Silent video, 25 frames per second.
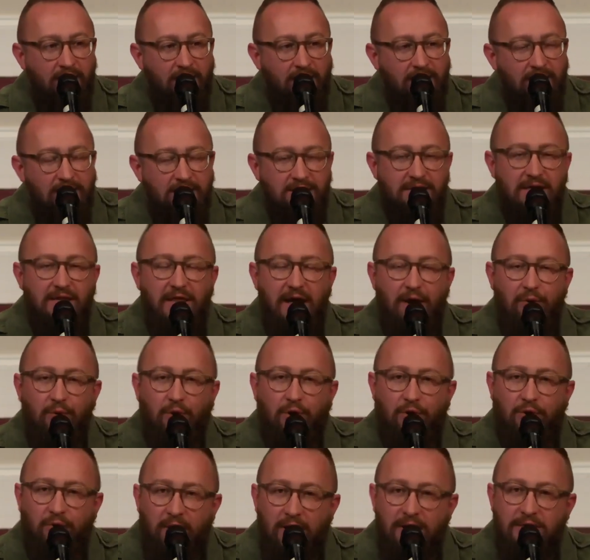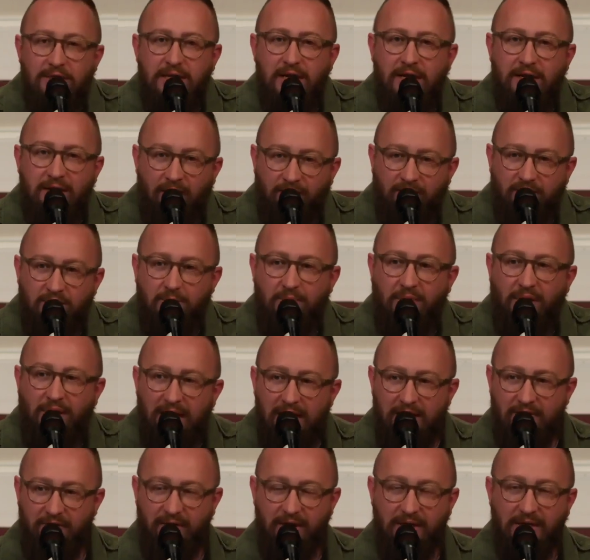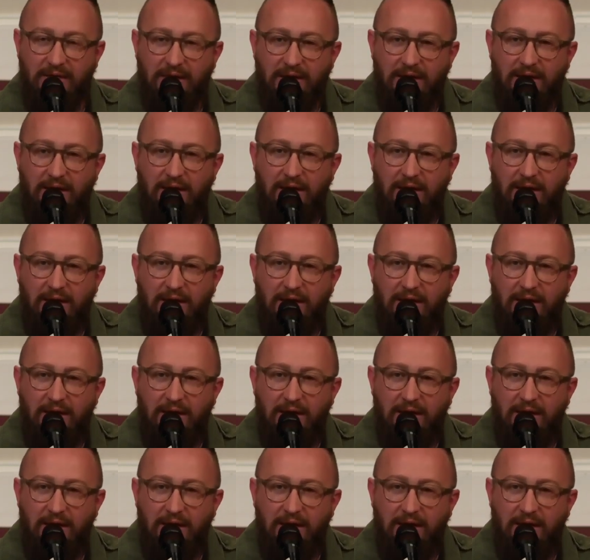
See, they were crazy enough to believe it.